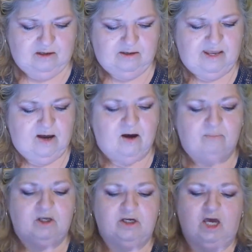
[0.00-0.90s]
Now
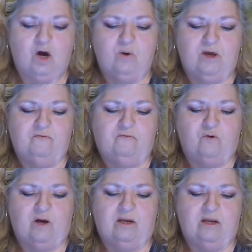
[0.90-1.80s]
I'm going to go in
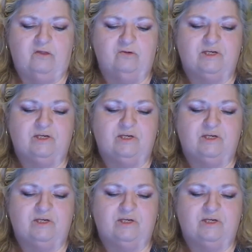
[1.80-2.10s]
for another